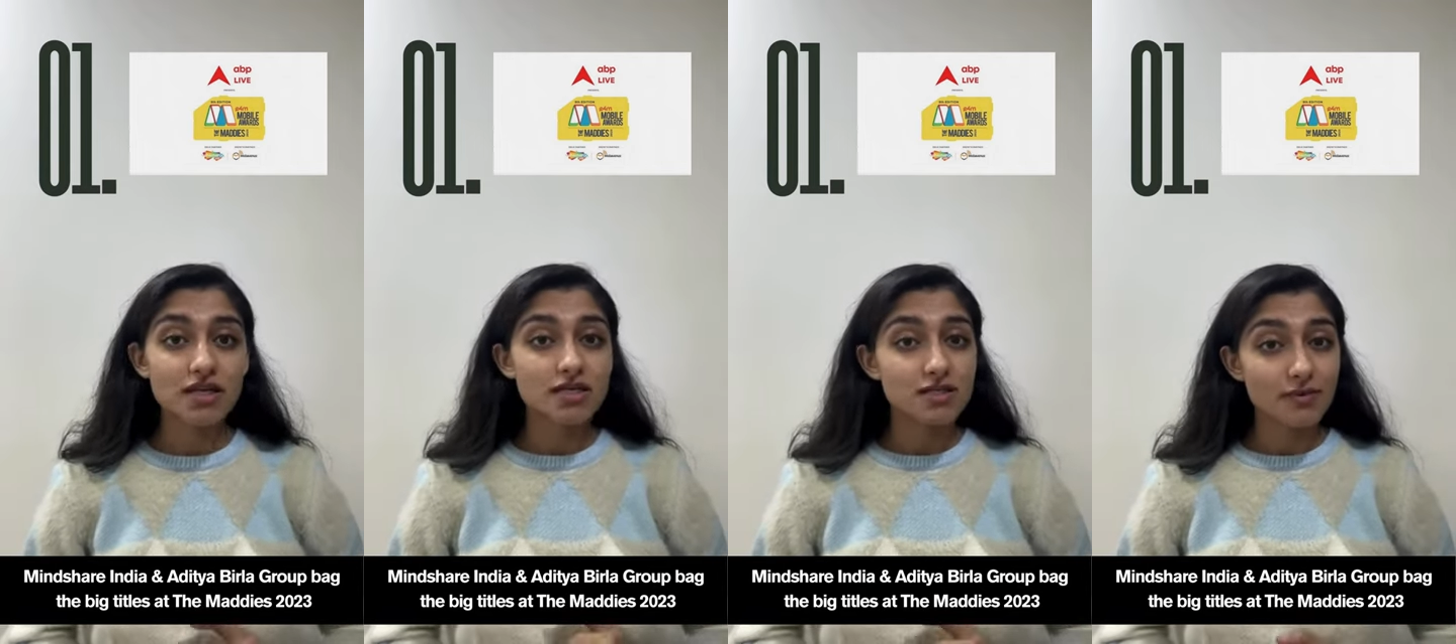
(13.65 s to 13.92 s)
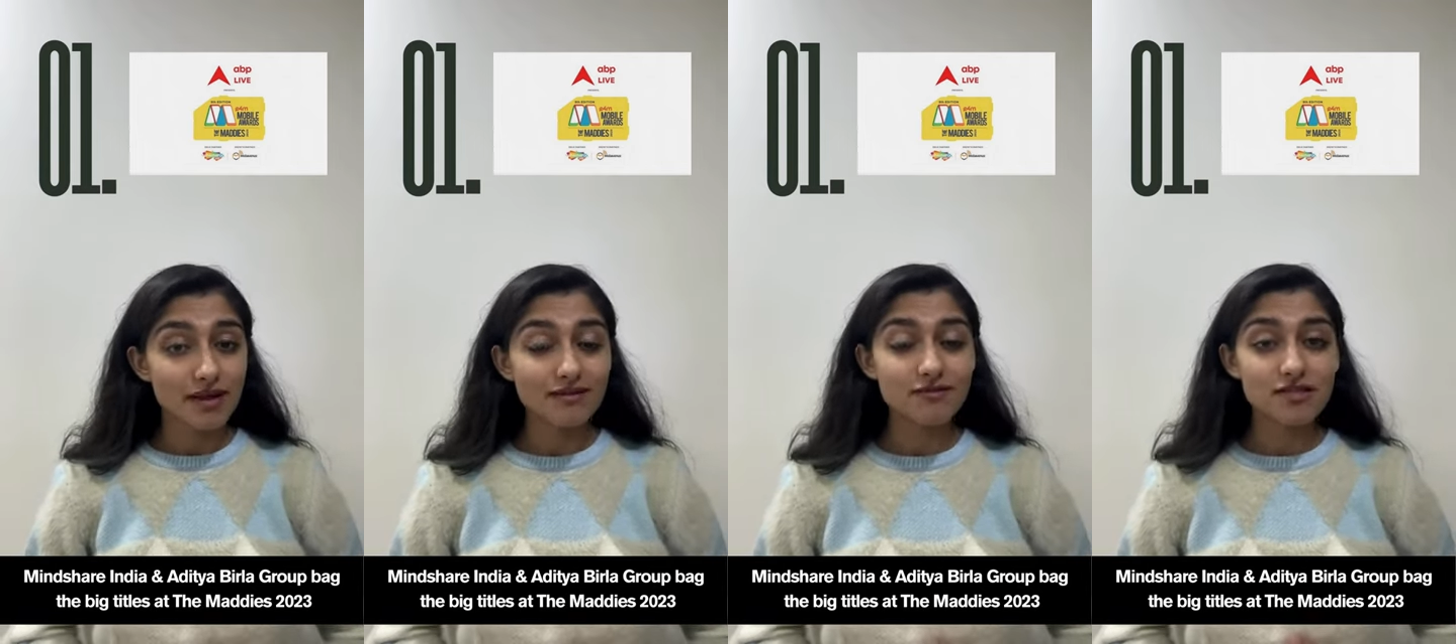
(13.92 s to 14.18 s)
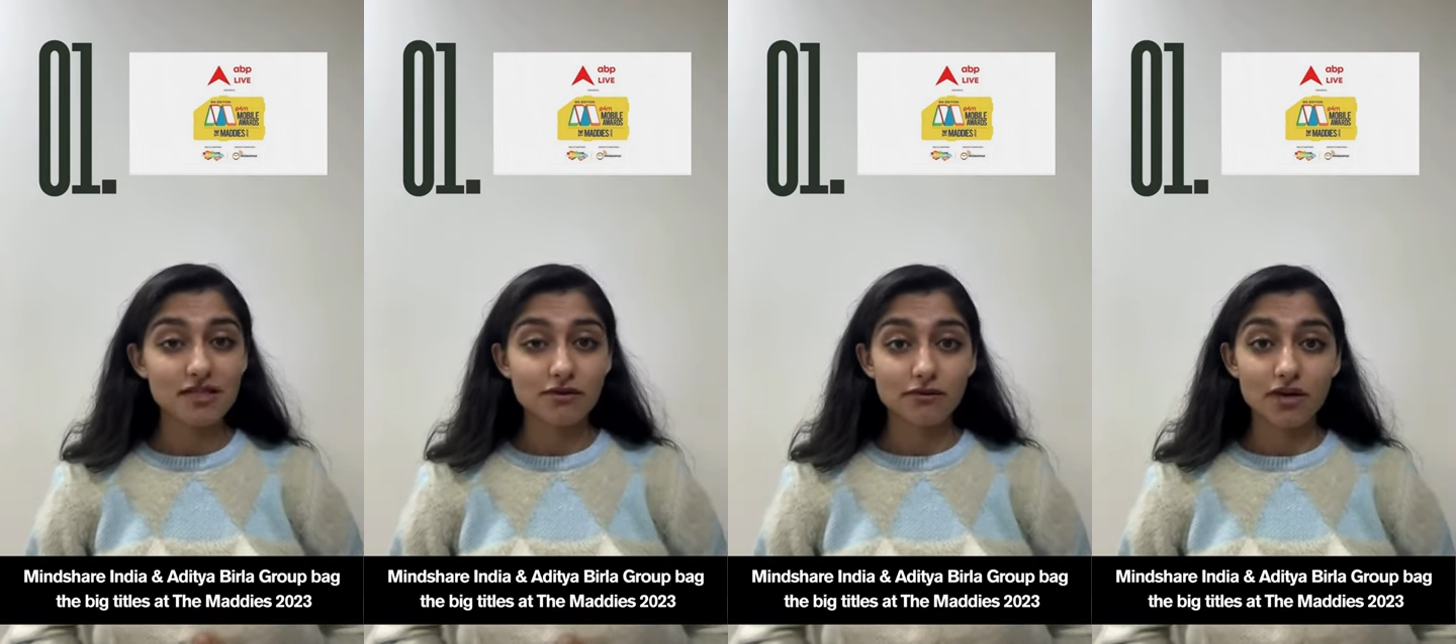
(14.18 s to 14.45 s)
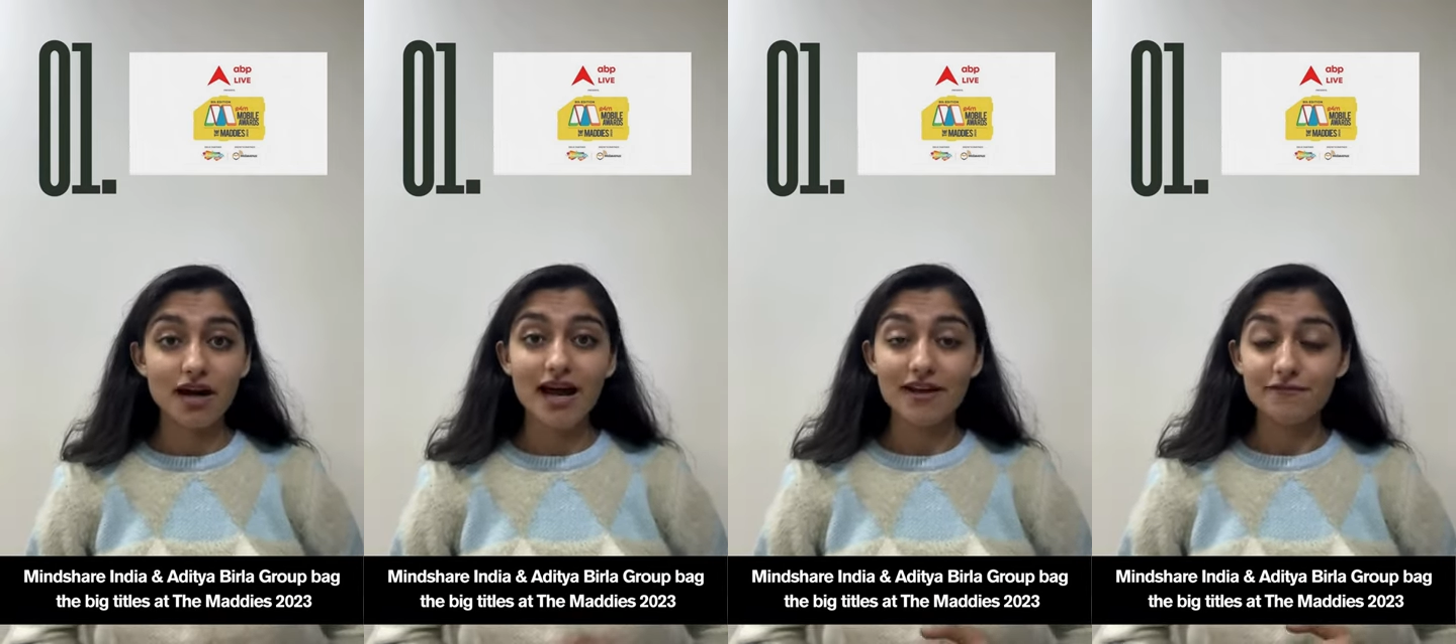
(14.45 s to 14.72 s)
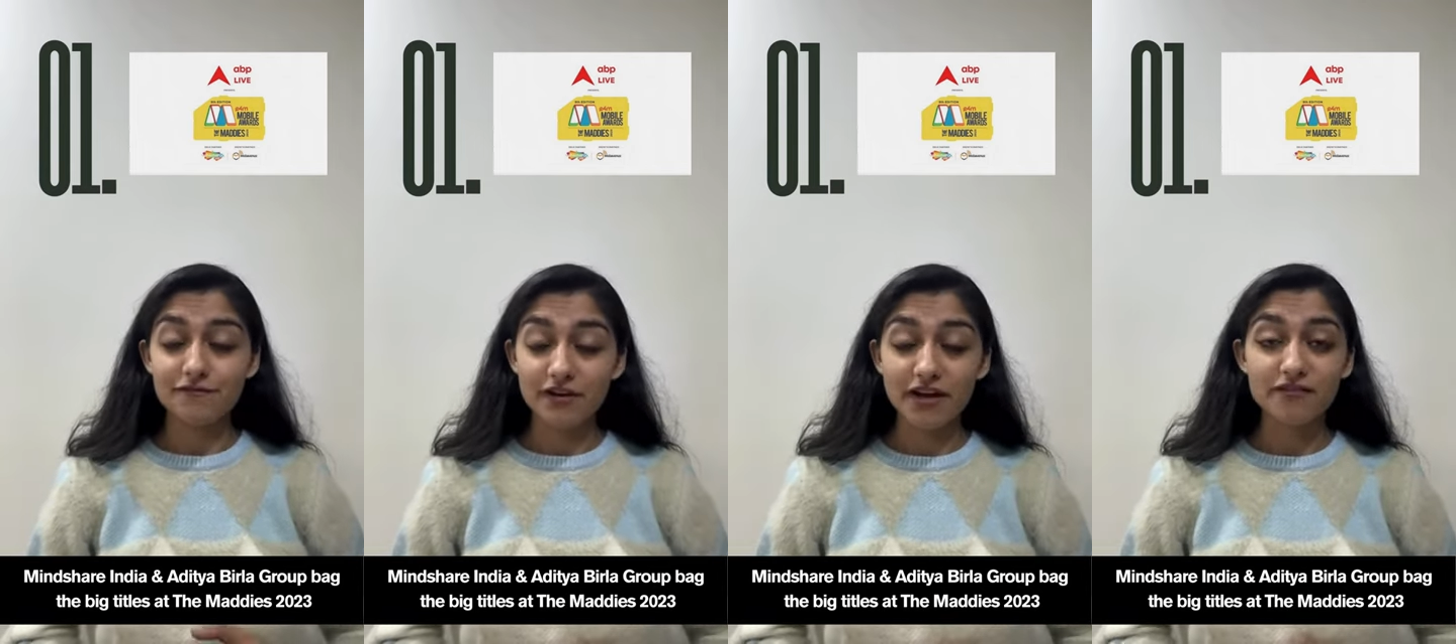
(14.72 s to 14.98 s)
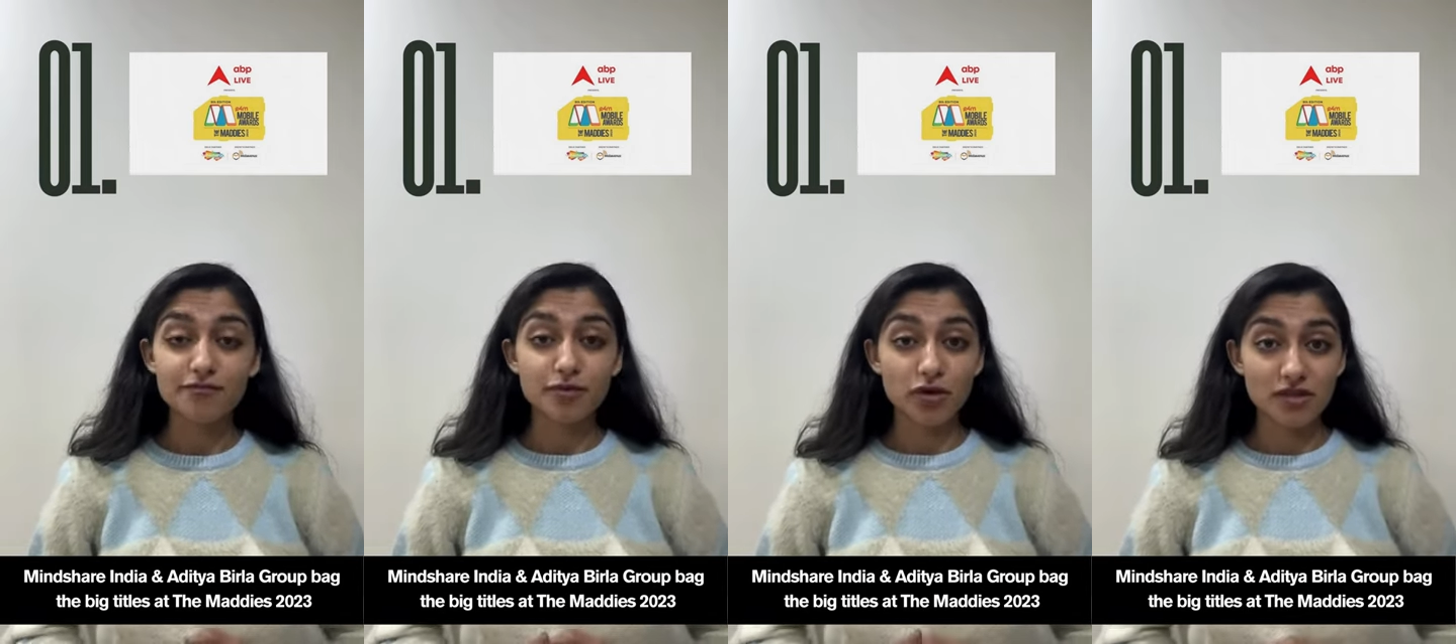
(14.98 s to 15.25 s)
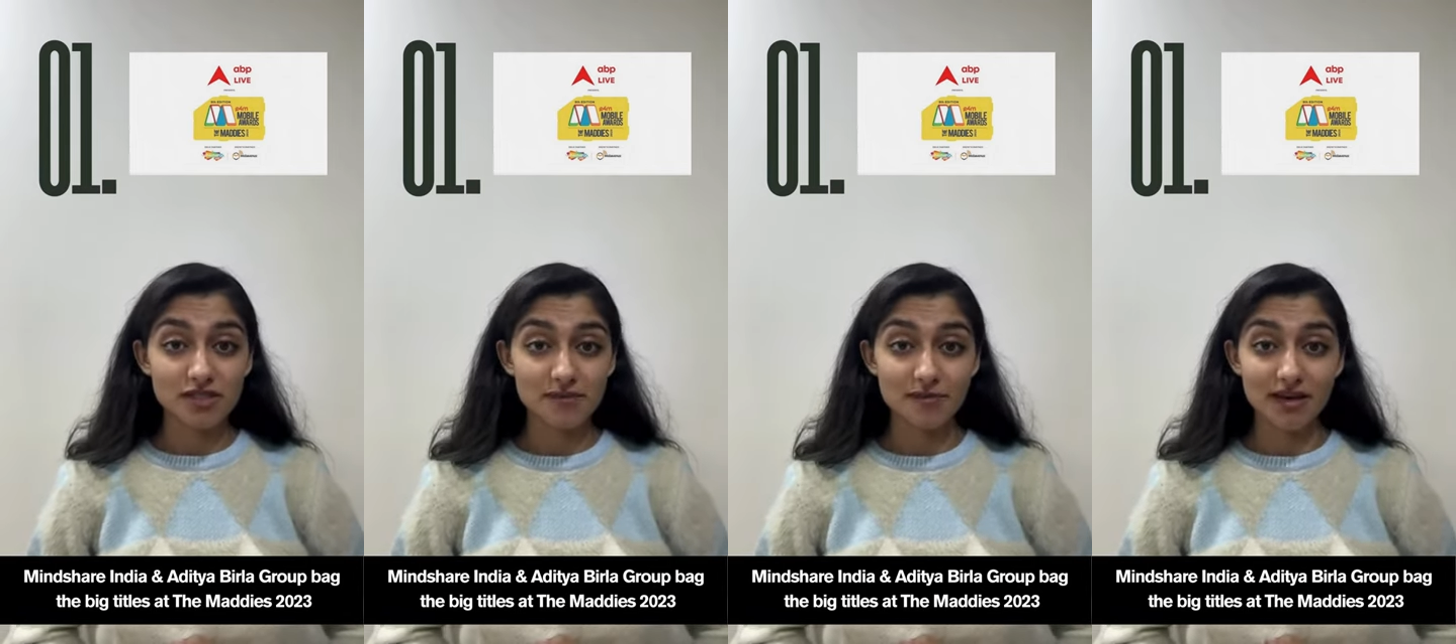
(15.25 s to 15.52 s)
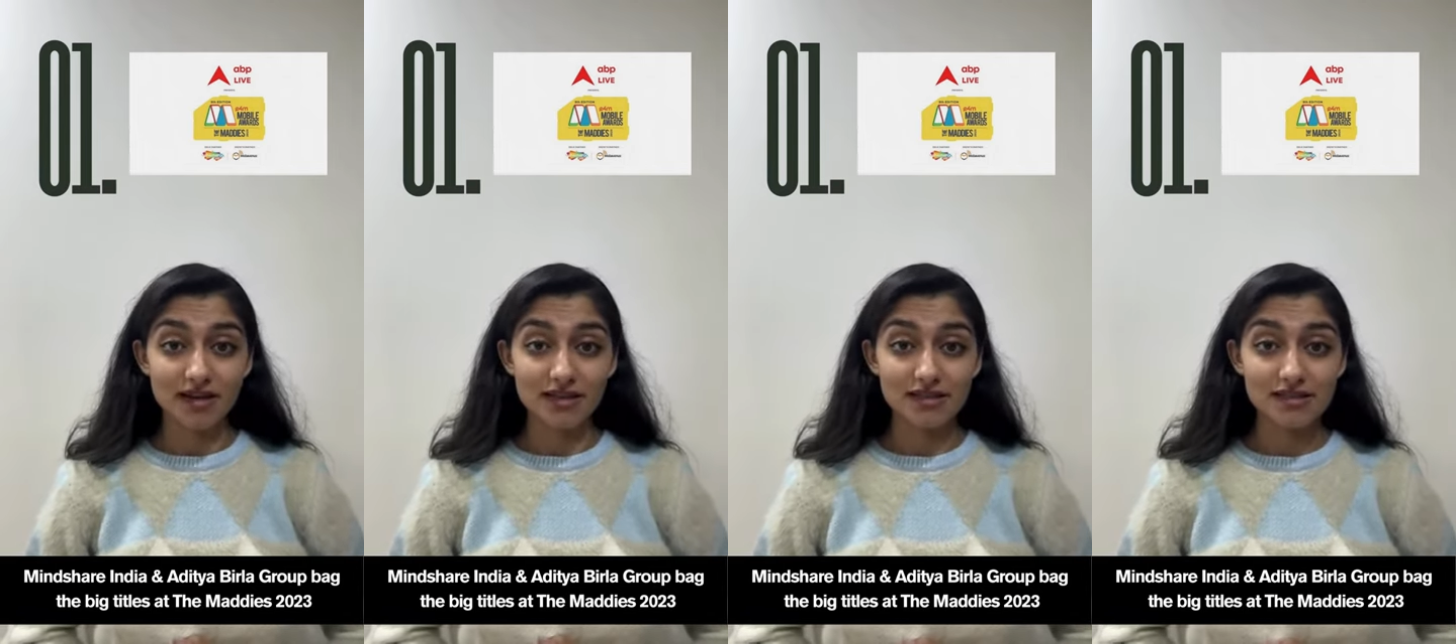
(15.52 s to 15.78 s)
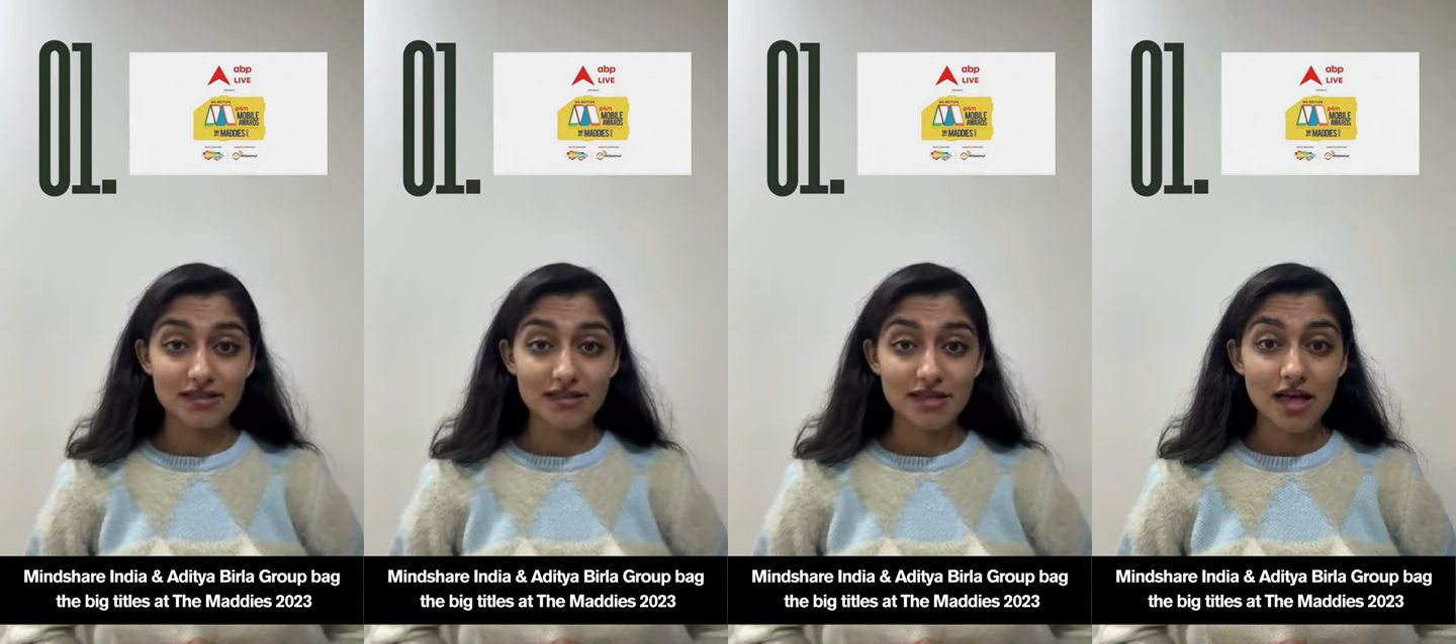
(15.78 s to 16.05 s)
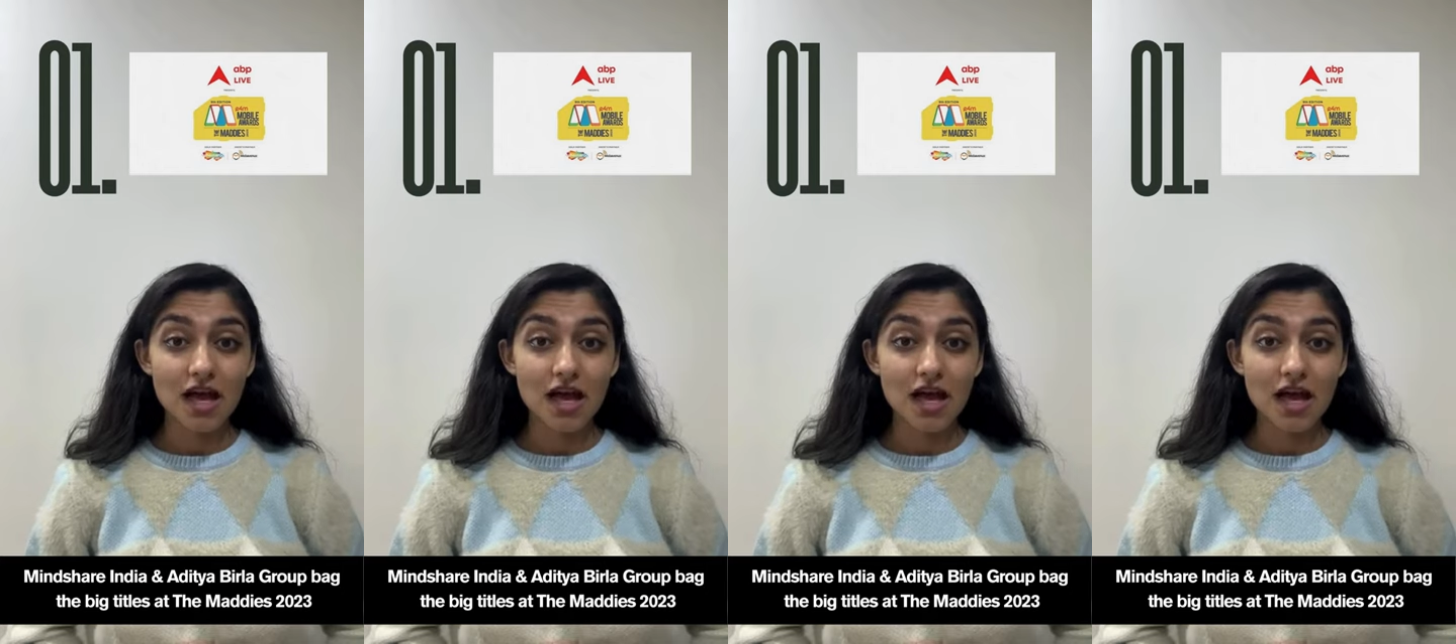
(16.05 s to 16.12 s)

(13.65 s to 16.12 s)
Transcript: 12 silver and 5 bronze medals.